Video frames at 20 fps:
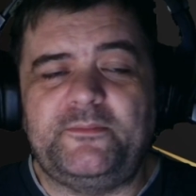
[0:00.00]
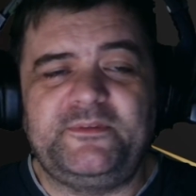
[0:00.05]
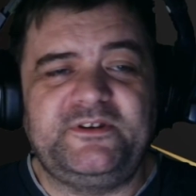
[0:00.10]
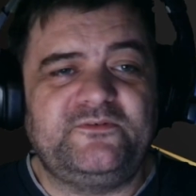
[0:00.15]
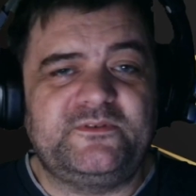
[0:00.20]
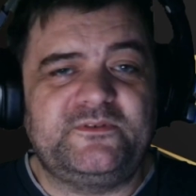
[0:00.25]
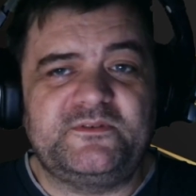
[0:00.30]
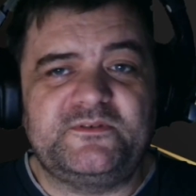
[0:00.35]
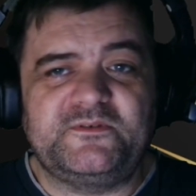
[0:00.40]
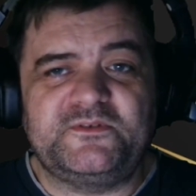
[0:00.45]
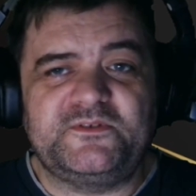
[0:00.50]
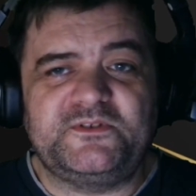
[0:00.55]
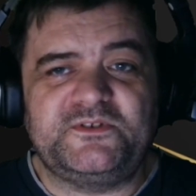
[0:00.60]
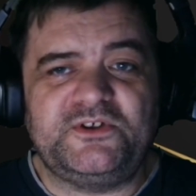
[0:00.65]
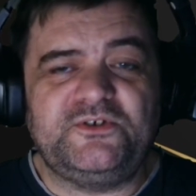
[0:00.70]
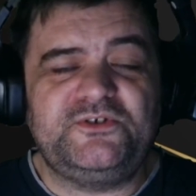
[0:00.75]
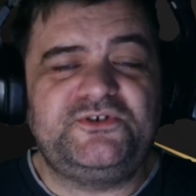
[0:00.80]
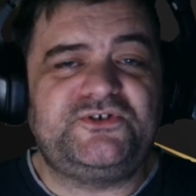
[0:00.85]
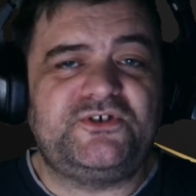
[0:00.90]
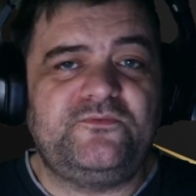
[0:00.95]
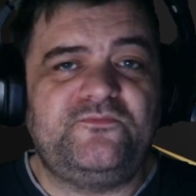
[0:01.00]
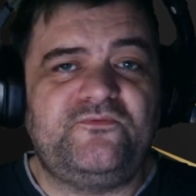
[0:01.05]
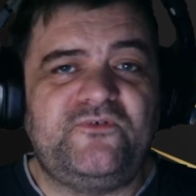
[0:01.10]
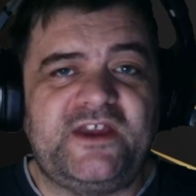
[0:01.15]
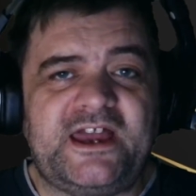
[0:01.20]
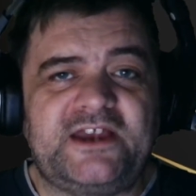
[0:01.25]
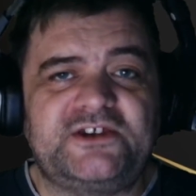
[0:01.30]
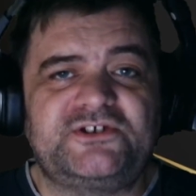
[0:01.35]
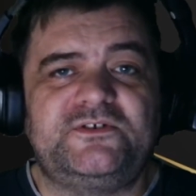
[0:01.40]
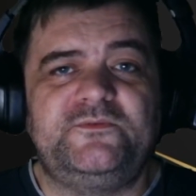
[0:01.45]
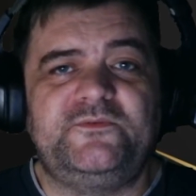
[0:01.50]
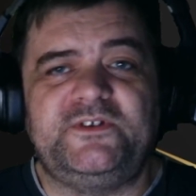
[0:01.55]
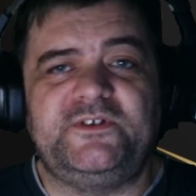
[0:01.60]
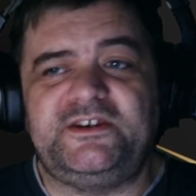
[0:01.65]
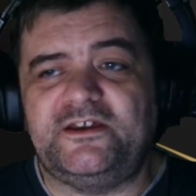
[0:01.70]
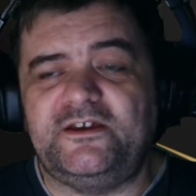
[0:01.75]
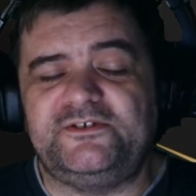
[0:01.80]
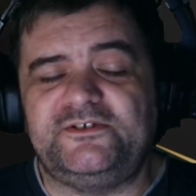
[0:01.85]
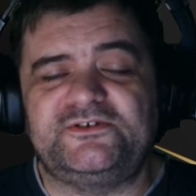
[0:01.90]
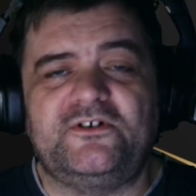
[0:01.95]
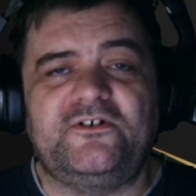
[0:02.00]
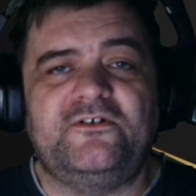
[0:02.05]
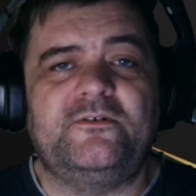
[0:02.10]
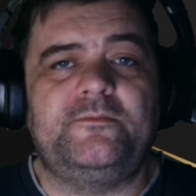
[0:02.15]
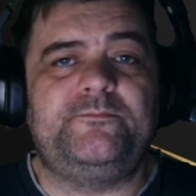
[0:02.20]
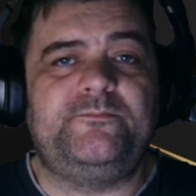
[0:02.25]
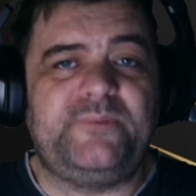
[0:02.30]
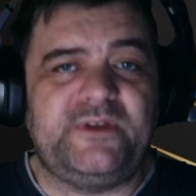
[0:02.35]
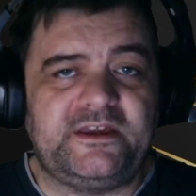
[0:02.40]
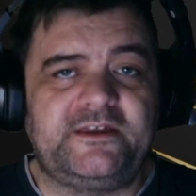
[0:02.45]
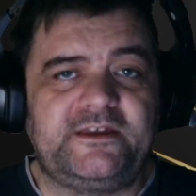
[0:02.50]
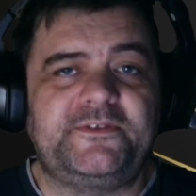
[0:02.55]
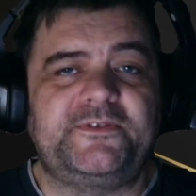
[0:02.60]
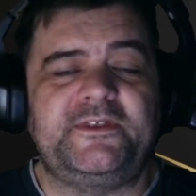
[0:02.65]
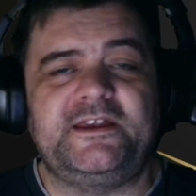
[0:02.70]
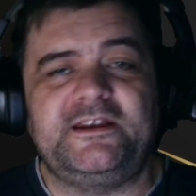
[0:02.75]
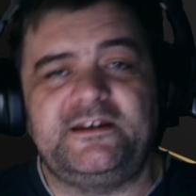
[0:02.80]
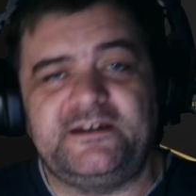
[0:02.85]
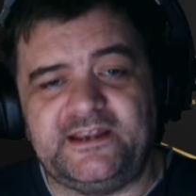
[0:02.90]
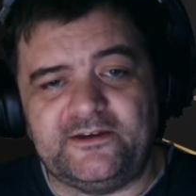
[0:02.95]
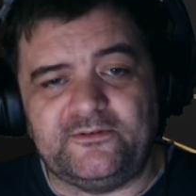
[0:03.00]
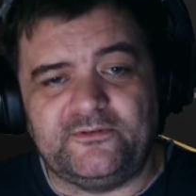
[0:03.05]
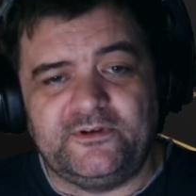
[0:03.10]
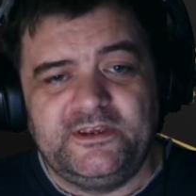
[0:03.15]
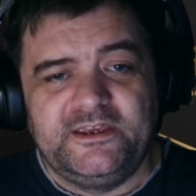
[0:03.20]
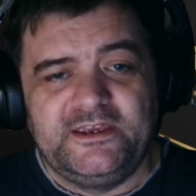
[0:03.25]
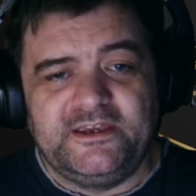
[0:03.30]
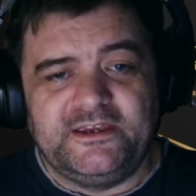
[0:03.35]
I mean, YouTube reaction videos are a big thing now.